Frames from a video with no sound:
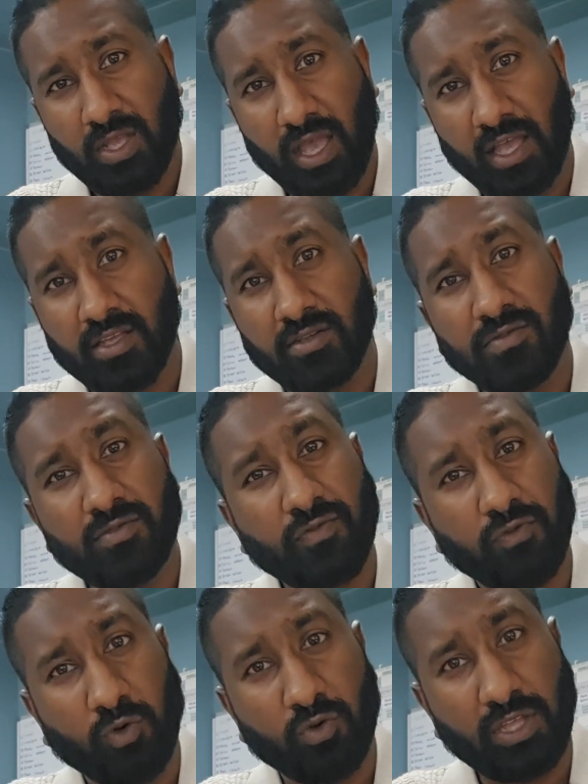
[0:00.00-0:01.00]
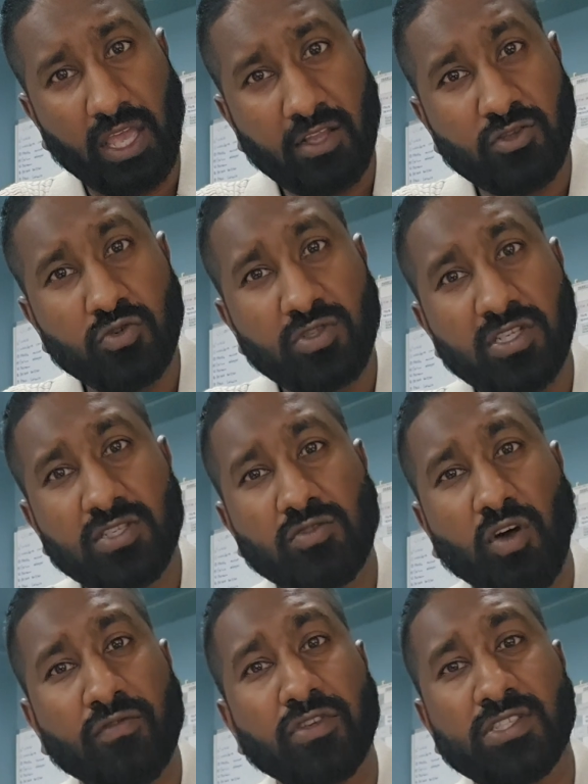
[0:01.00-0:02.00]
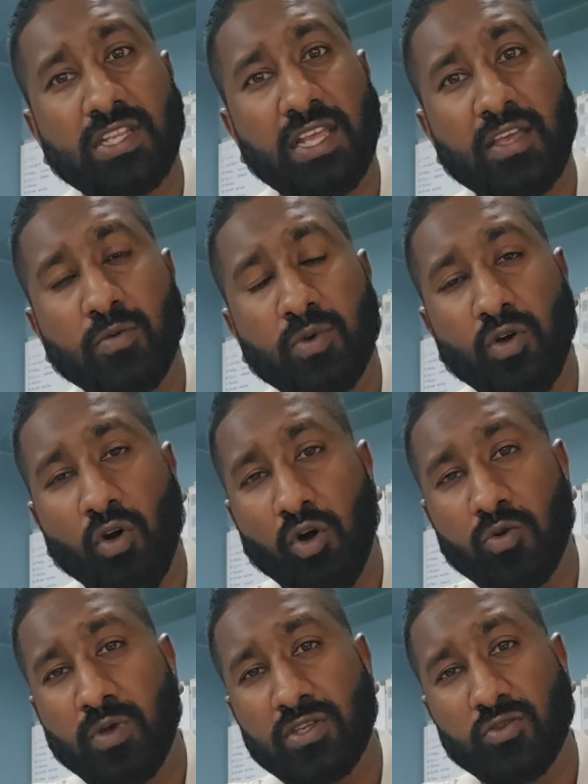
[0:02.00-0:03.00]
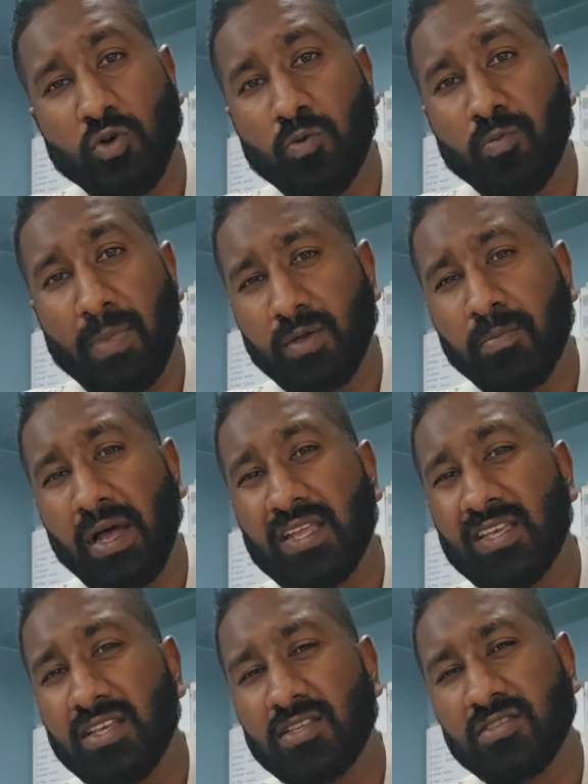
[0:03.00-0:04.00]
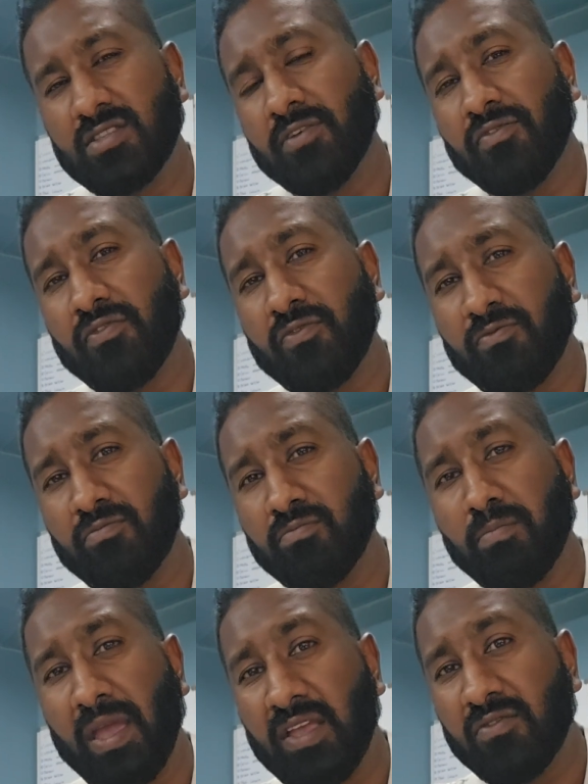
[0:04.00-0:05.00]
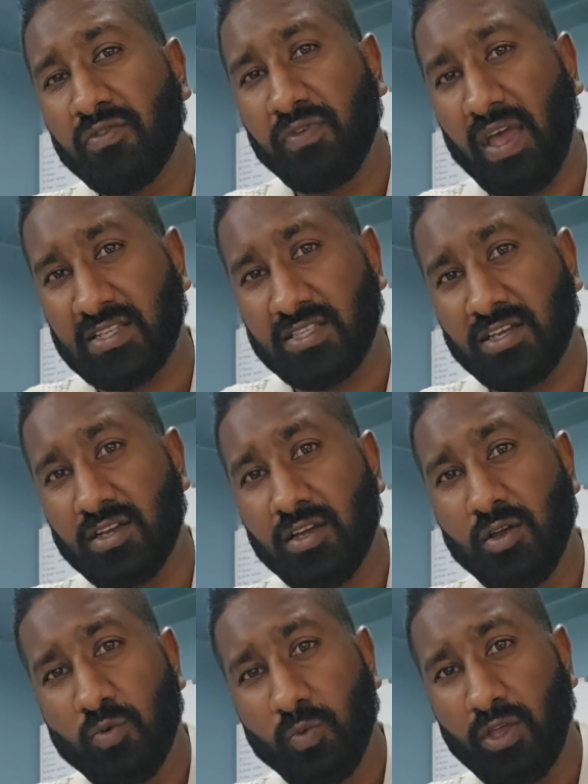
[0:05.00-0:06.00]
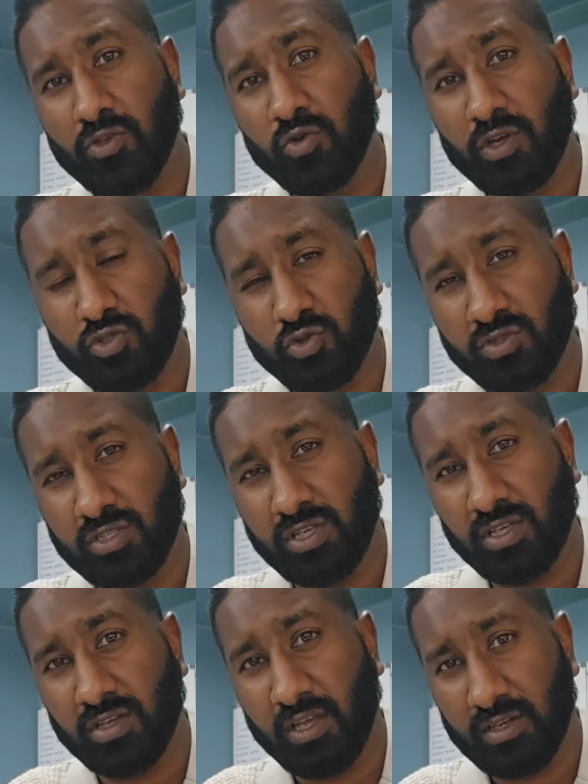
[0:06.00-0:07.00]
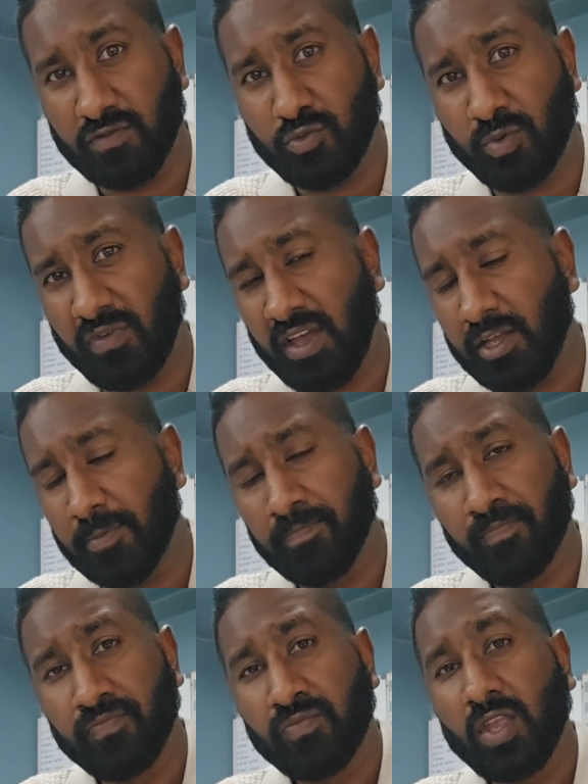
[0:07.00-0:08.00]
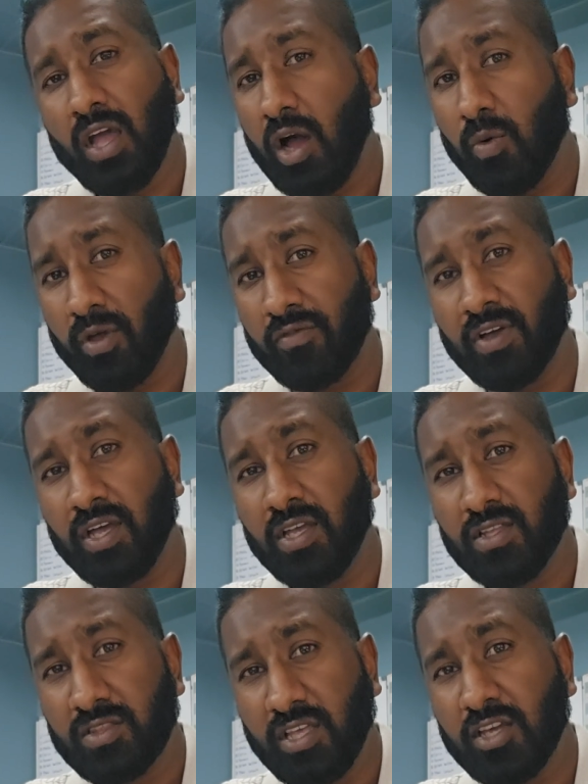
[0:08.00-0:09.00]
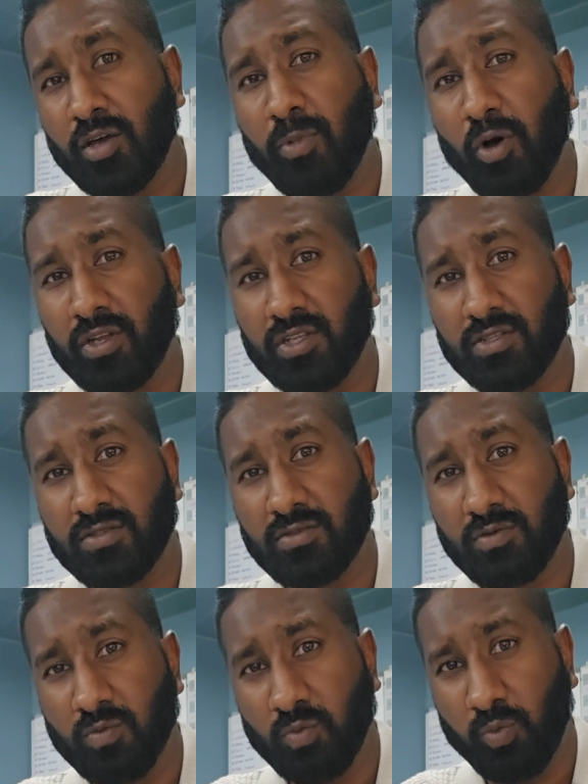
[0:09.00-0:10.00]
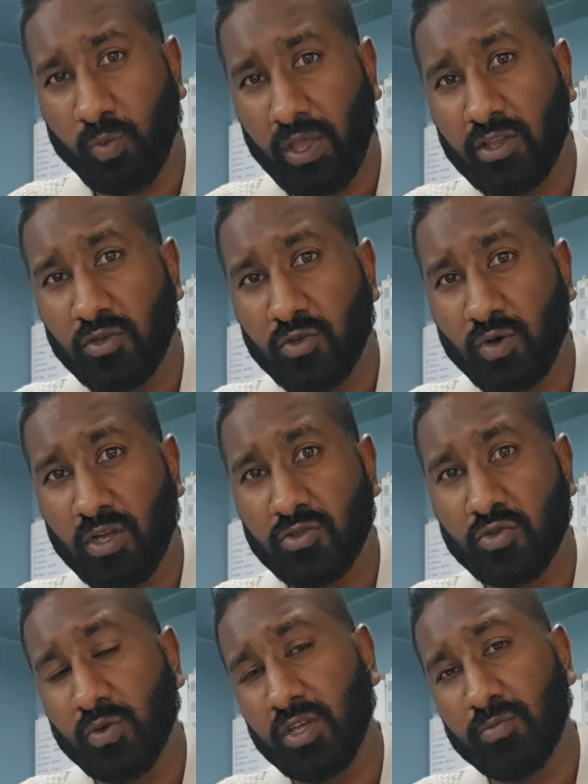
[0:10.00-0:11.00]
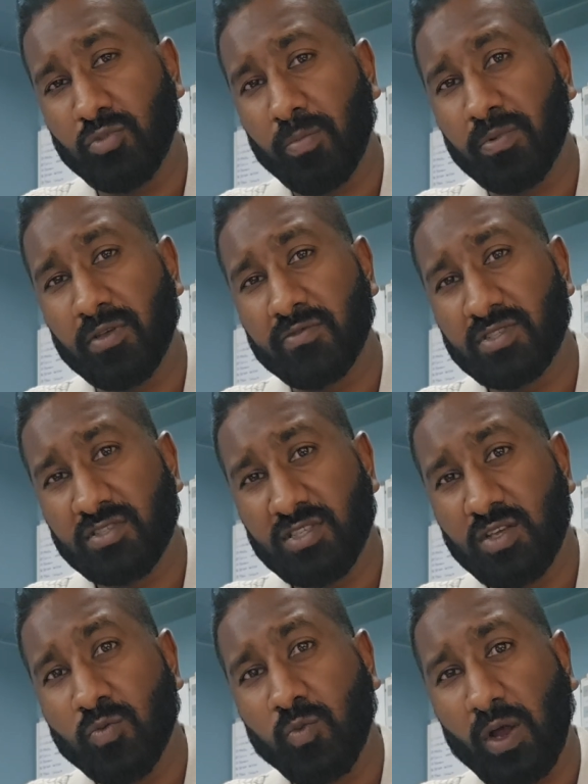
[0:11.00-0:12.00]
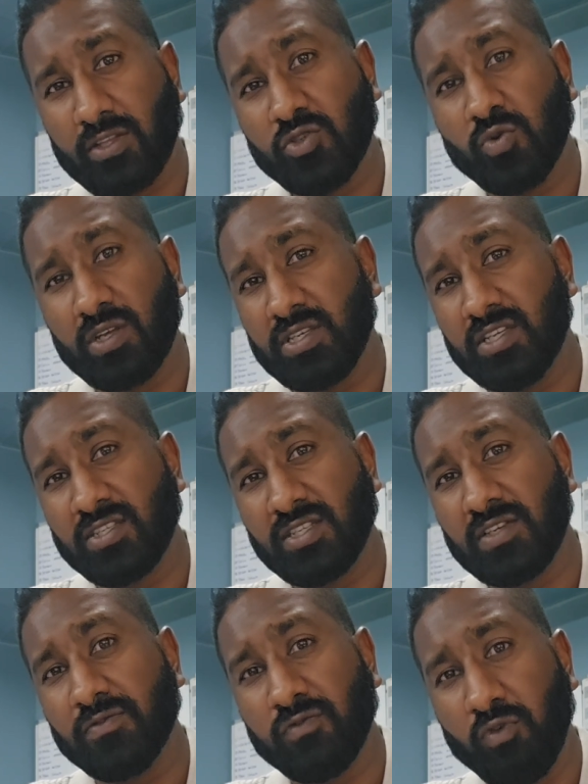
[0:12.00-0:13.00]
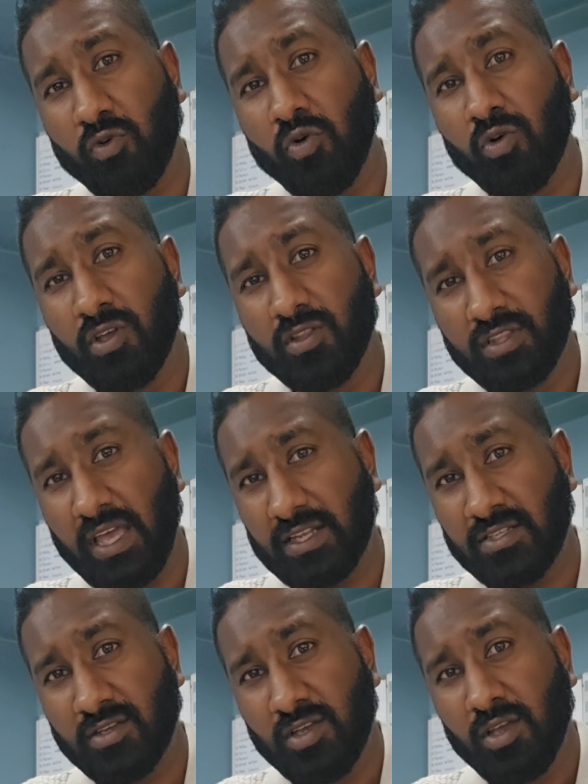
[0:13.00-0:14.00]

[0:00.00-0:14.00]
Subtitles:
And for the end users, obviously we always know money is the main factor when you are choosing a service provider. However, think about it when you are doing it properly. See what you are getting for that.